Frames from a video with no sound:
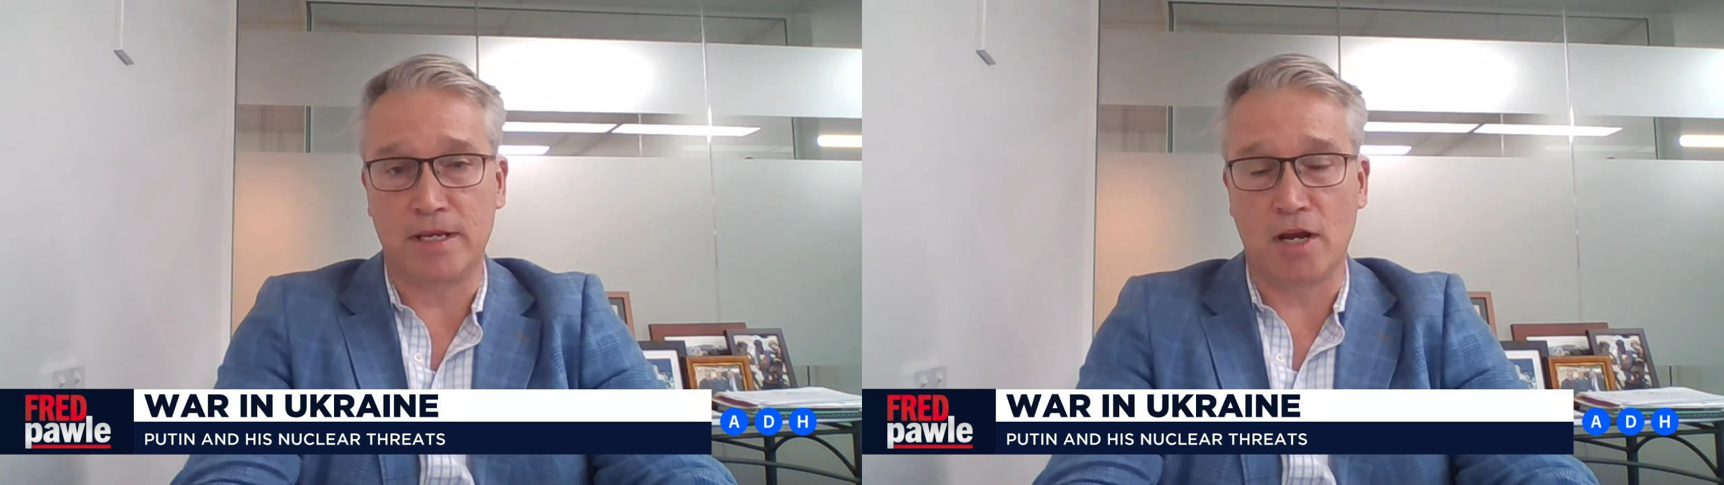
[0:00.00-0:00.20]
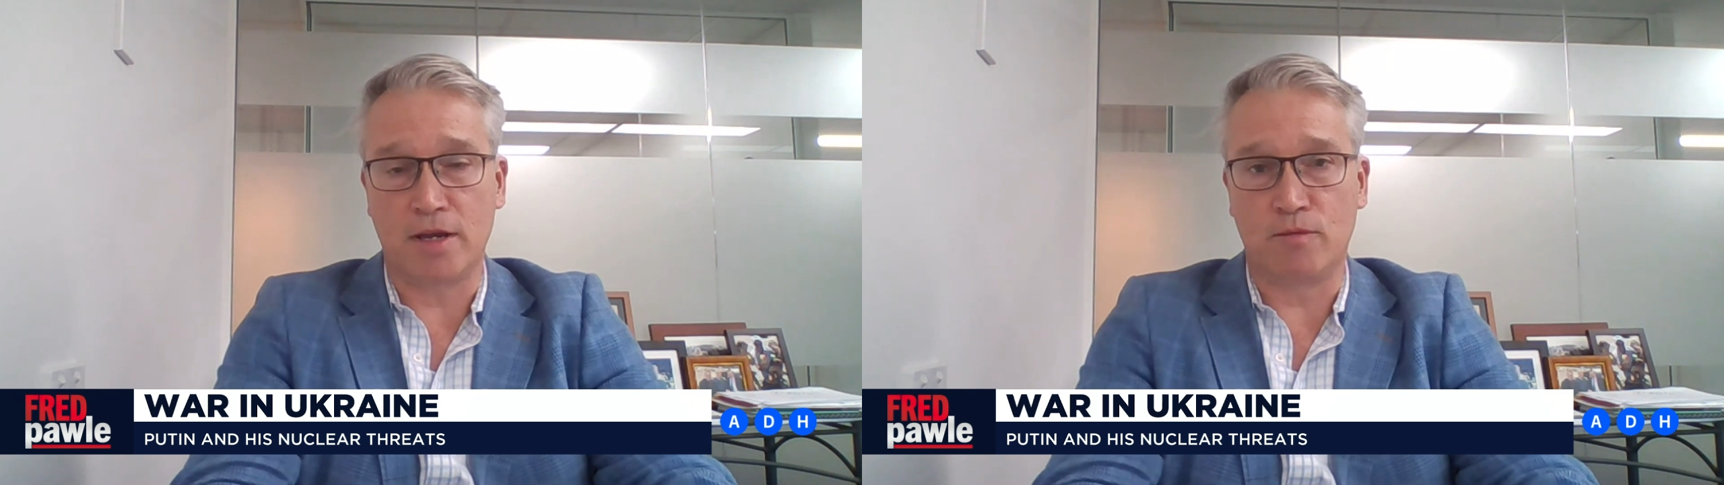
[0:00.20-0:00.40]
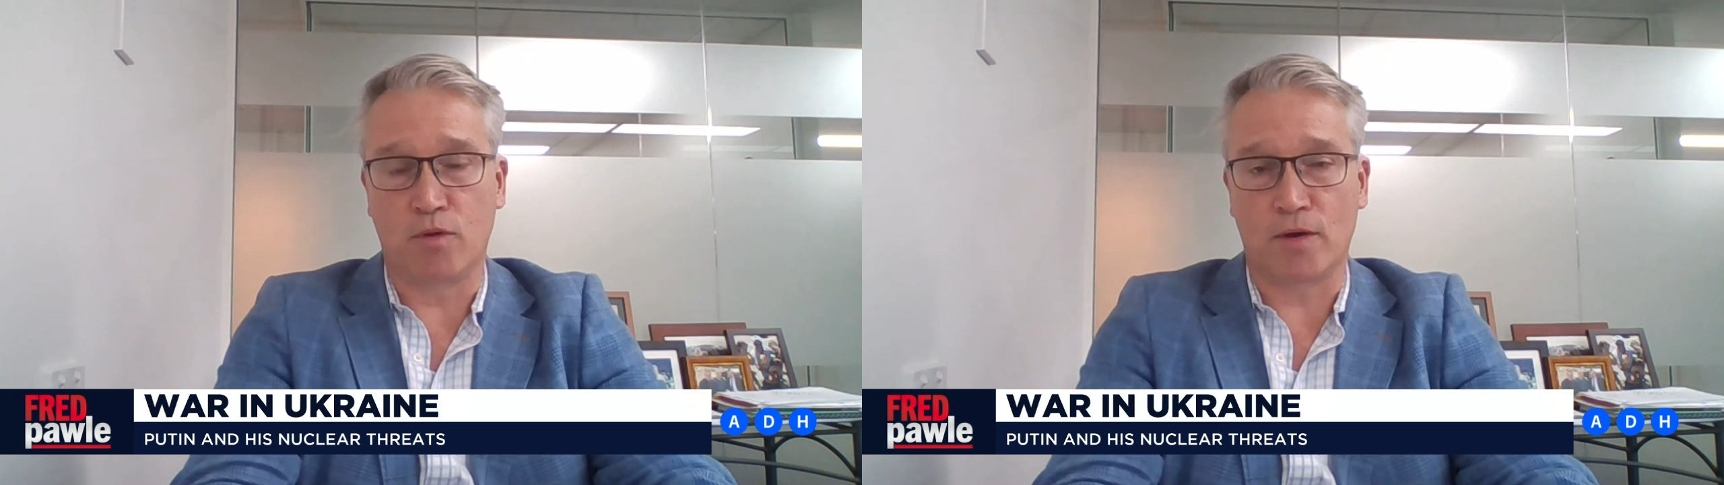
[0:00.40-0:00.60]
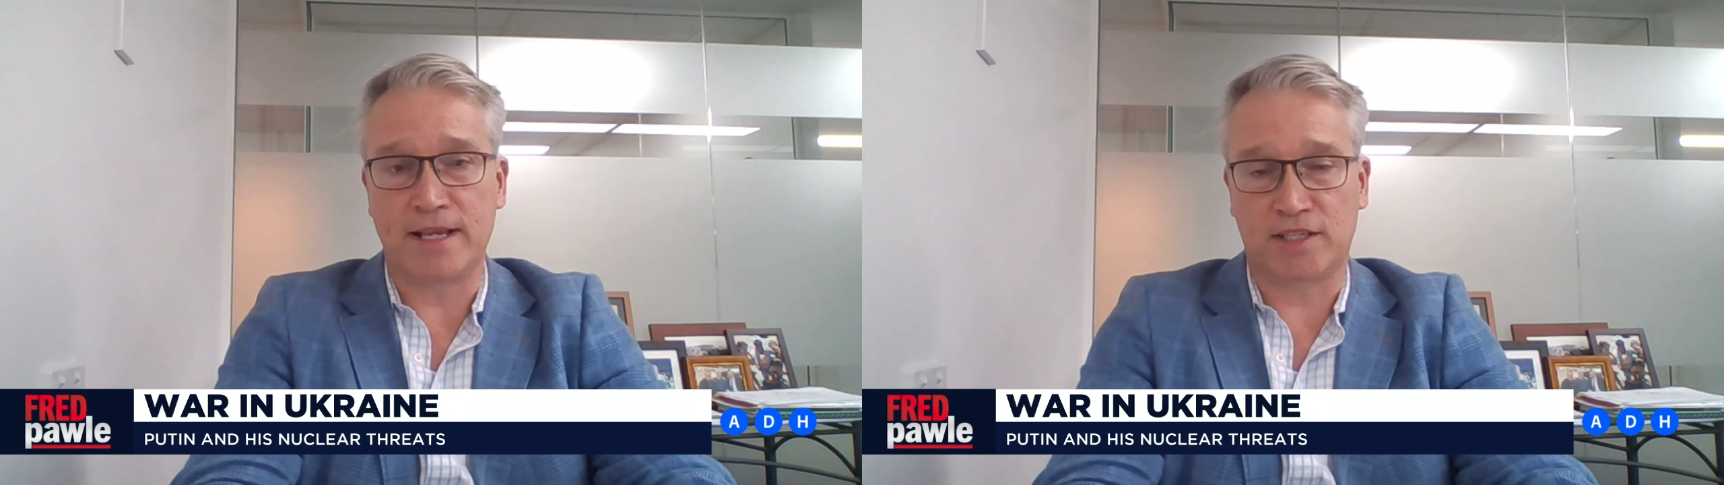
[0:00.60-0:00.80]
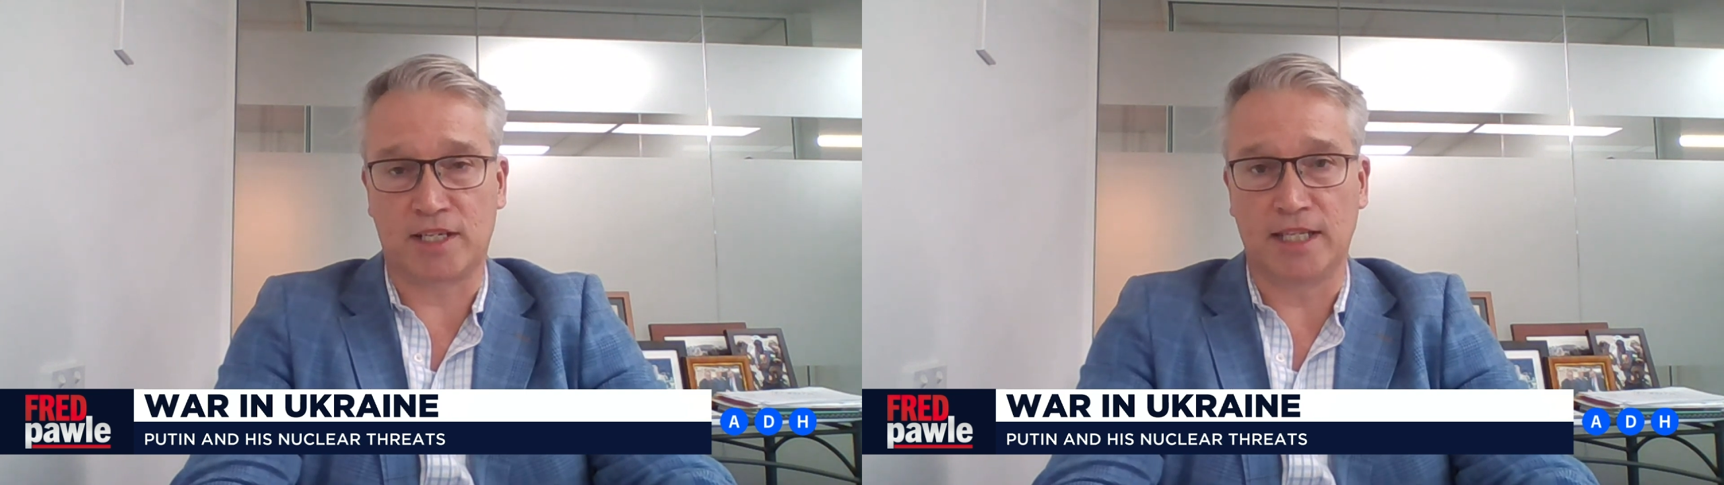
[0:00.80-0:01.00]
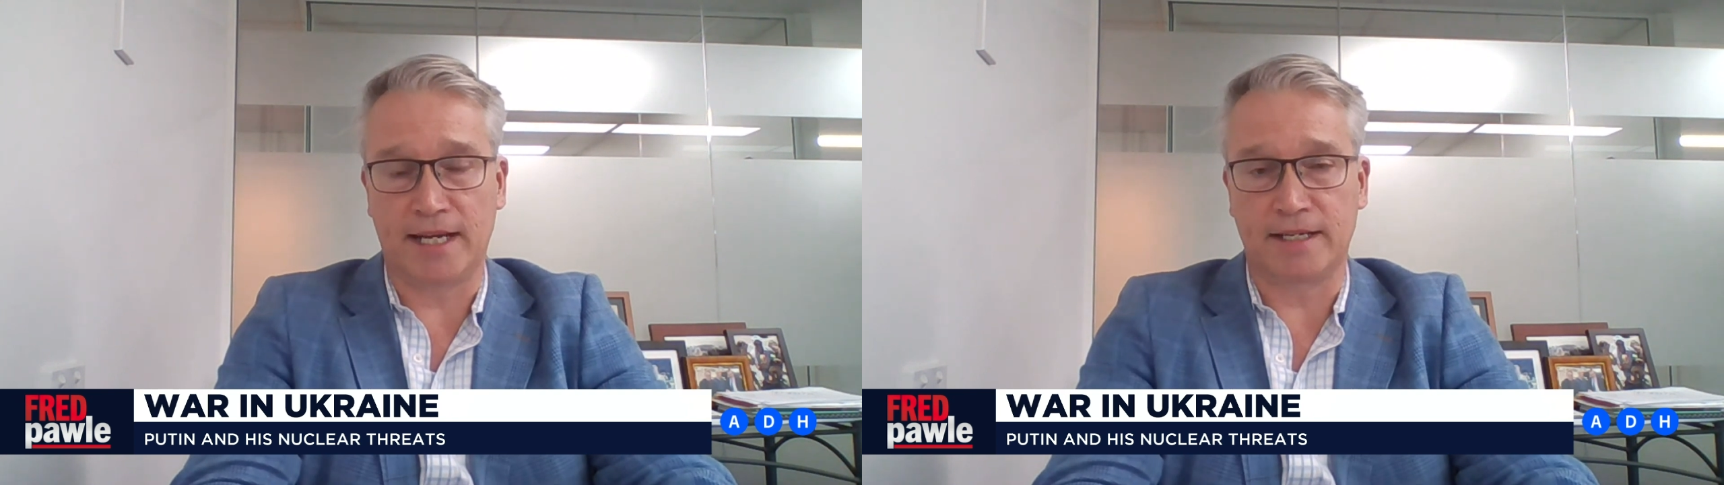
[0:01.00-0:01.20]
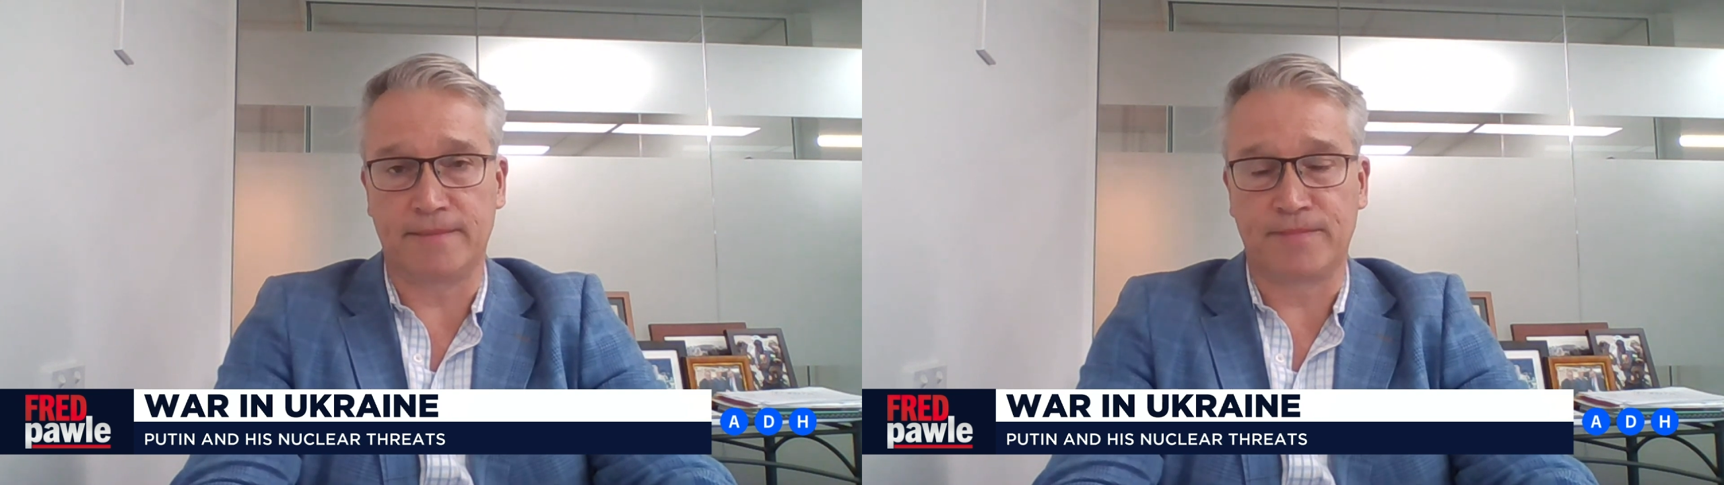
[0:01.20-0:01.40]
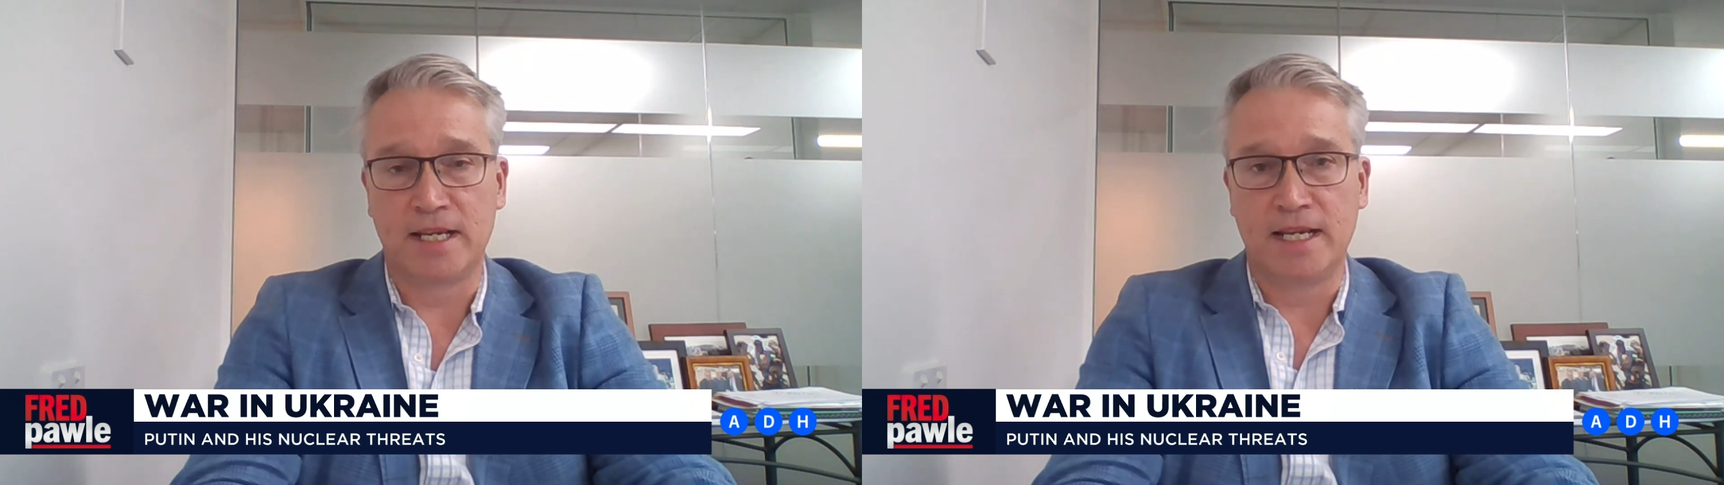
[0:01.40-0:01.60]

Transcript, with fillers: You know, he'd want to escalate it.